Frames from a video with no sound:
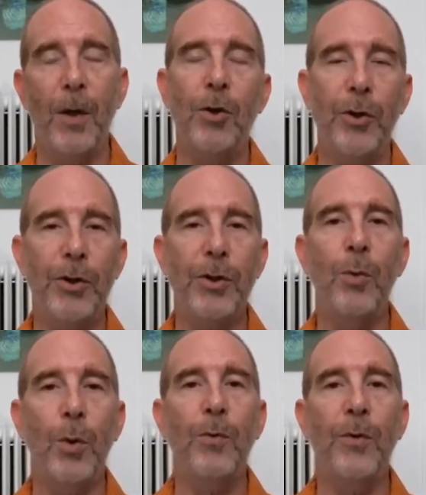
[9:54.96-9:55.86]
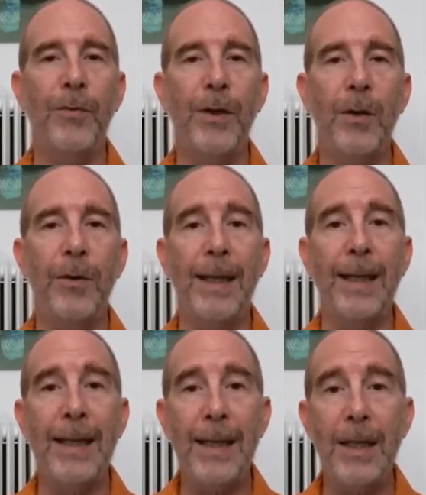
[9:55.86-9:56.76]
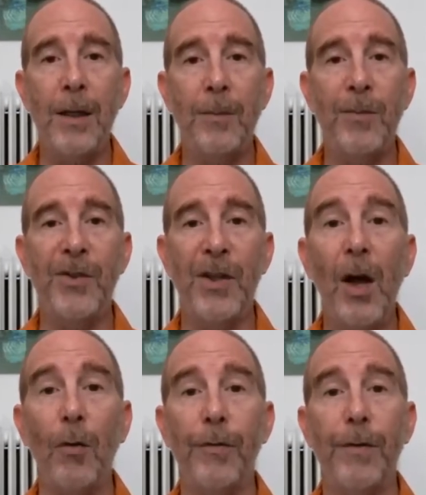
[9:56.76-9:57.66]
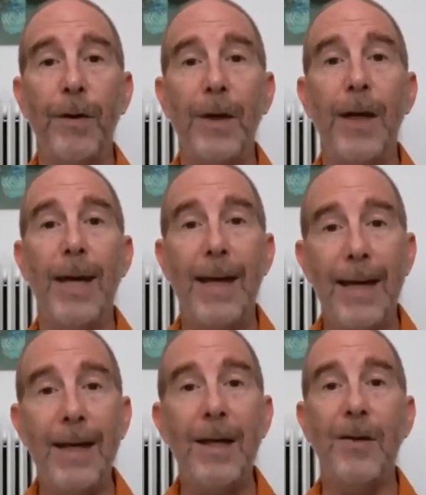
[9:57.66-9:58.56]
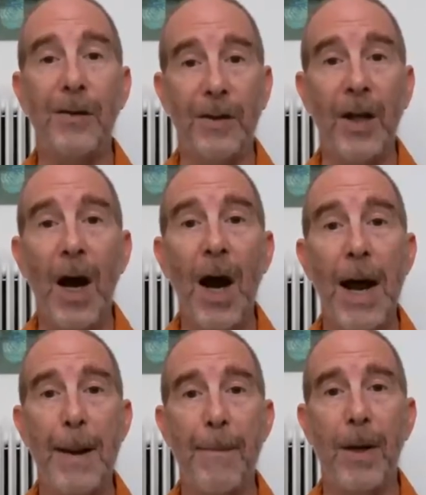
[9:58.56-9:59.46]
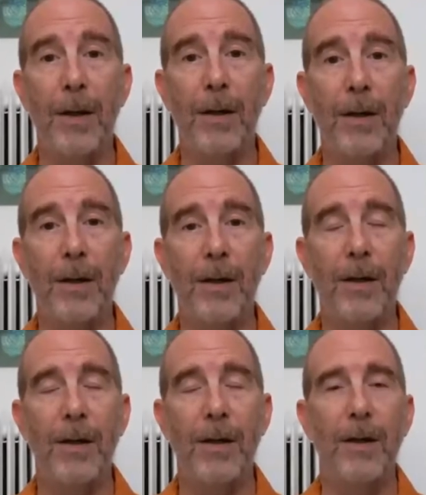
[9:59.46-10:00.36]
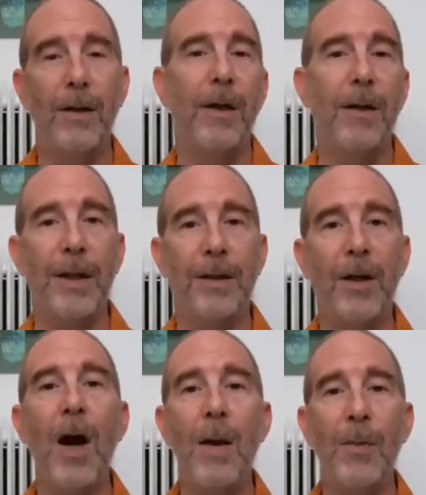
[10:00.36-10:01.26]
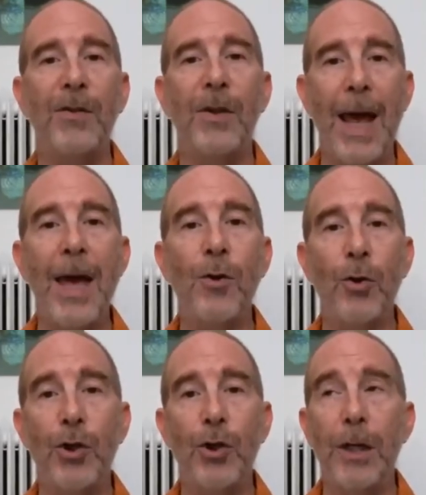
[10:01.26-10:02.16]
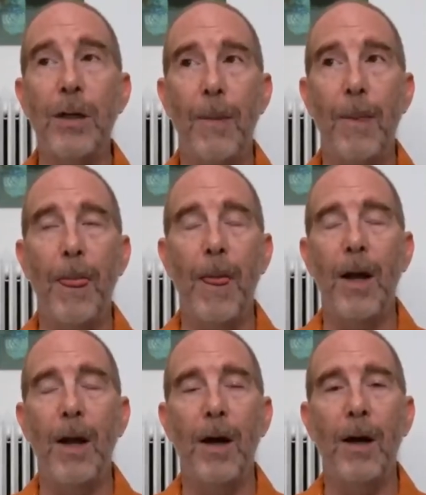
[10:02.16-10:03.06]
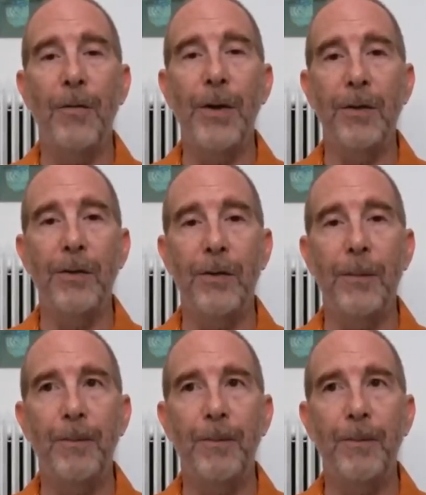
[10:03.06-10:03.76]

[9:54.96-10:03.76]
Krishna will reveal that he himself is time. That time is an energy of his